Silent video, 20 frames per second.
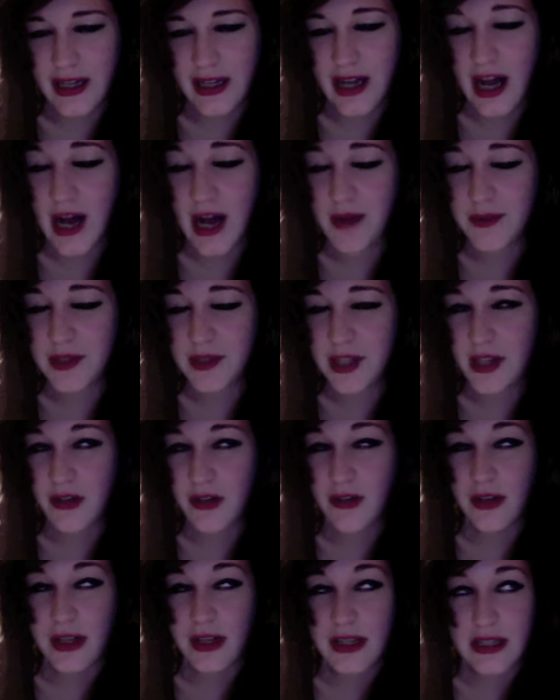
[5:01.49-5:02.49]
I'm still
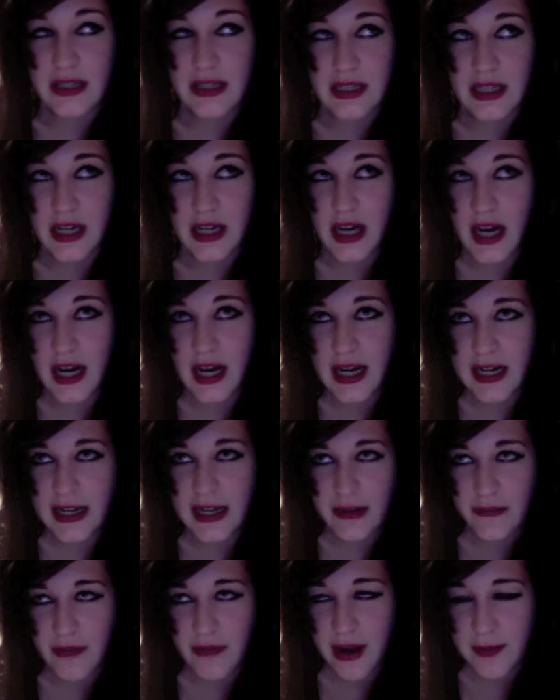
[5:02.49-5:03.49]
entirely
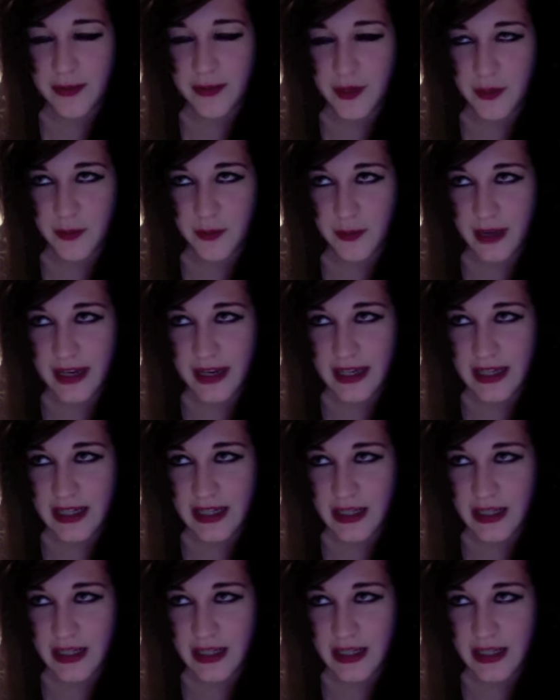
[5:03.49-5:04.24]
wrapped up in my eating